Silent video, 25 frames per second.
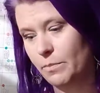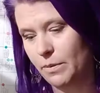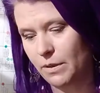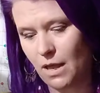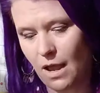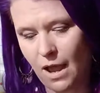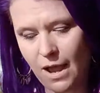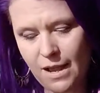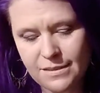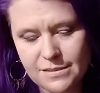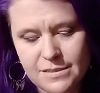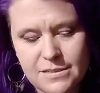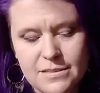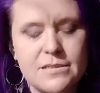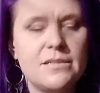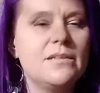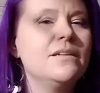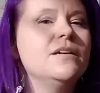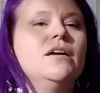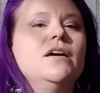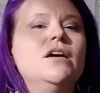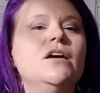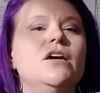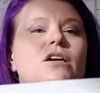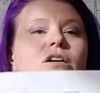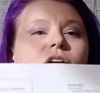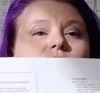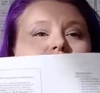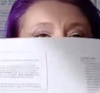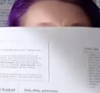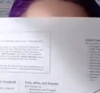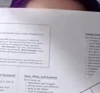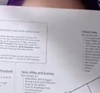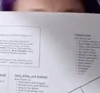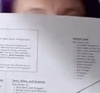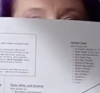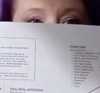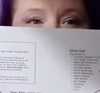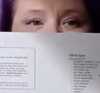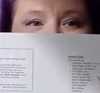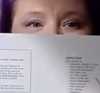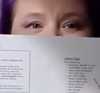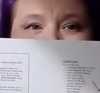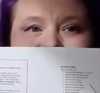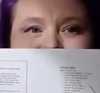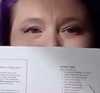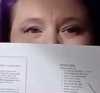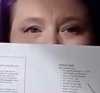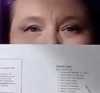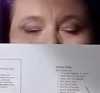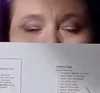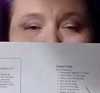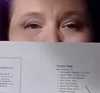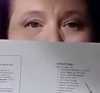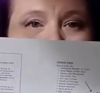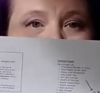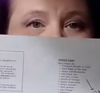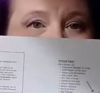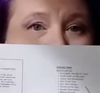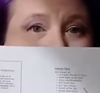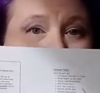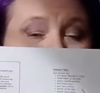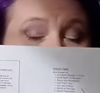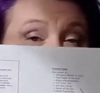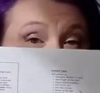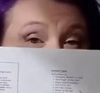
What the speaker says: plots. You can again see that all on